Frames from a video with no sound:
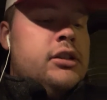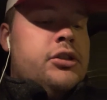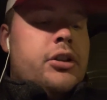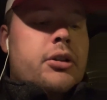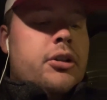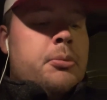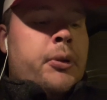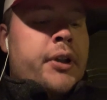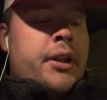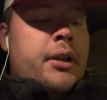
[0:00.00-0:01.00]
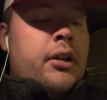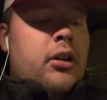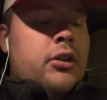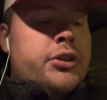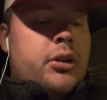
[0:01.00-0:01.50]
So they're pretty
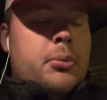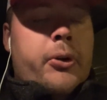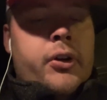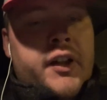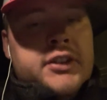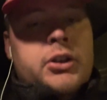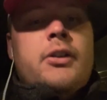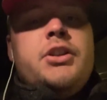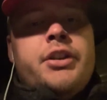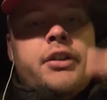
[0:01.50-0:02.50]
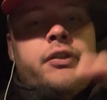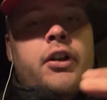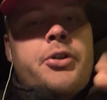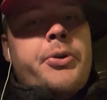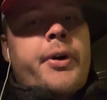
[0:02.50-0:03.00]
close on par, and that's always going to
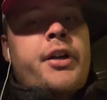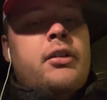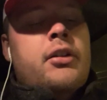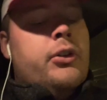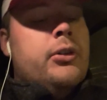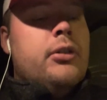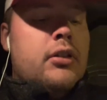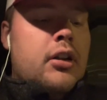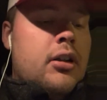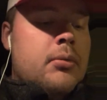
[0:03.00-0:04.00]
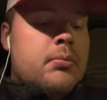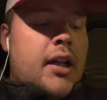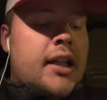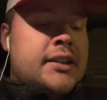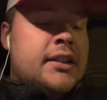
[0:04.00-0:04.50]
fluctuate a little,
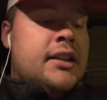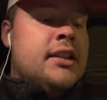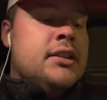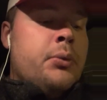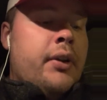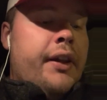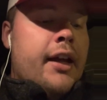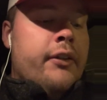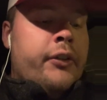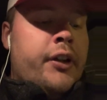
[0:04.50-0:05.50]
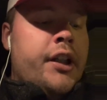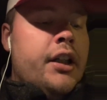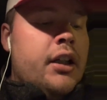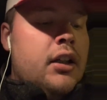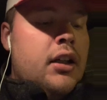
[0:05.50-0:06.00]
as it is with
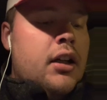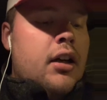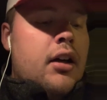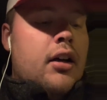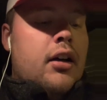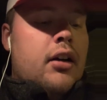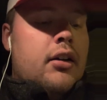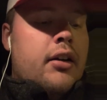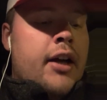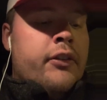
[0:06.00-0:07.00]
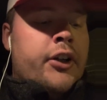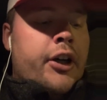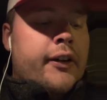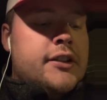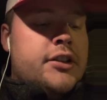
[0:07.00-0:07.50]
every
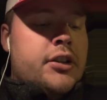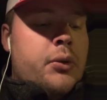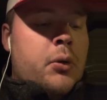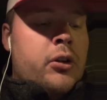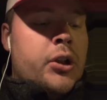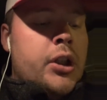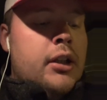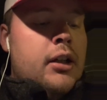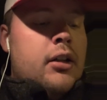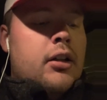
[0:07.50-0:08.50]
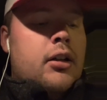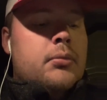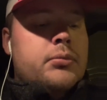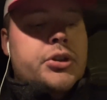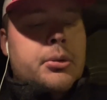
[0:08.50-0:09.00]
currency in the world.
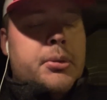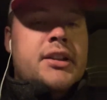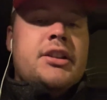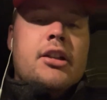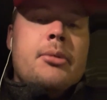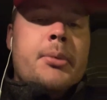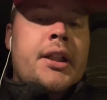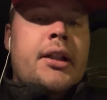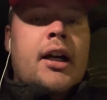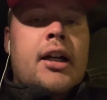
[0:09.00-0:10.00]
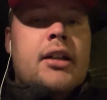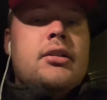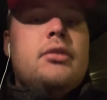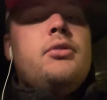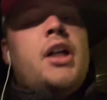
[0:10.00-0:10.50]
But it's going to be kind of
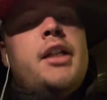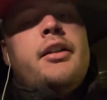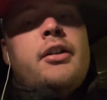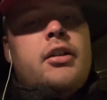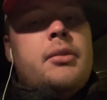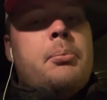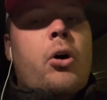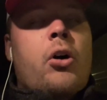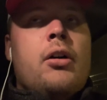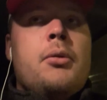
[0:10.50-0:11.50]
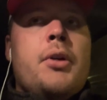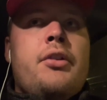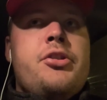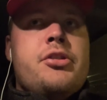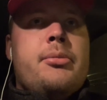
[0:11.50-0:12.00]
right there on par
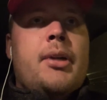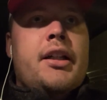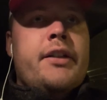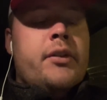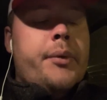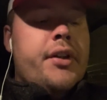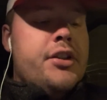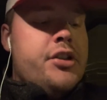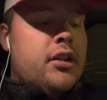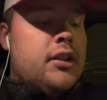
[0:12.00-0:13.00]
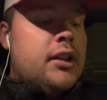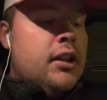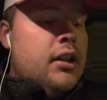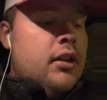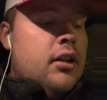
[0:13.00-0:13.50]
with just about even with each other.
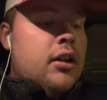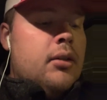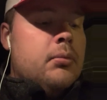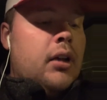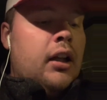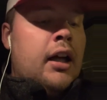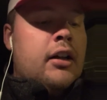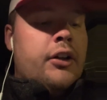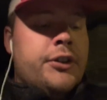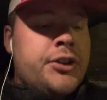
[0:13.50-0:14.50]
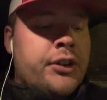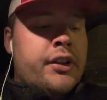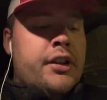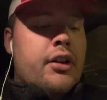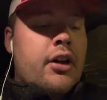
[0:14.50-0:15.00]
A lot closer
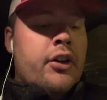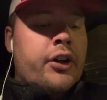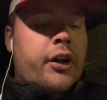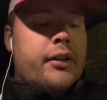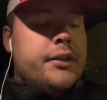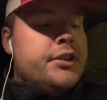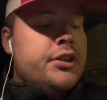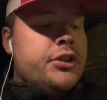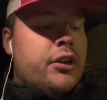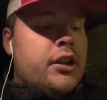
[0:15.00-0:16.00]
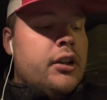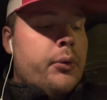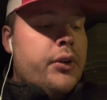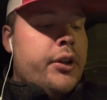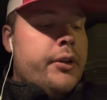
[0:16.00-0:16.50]
than other currencies are
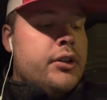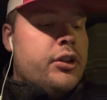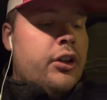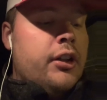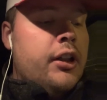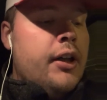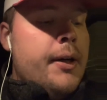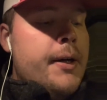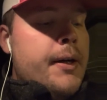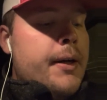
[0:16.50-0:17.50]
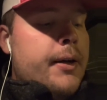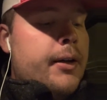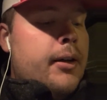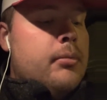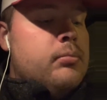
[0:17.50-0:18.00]
with the U.S. dollar.
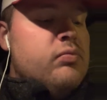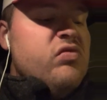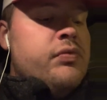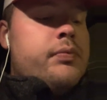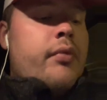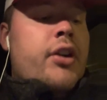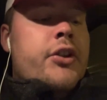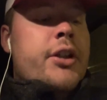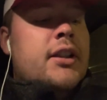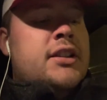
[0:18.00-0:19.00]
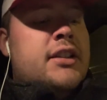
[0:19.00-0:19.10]
The U.S.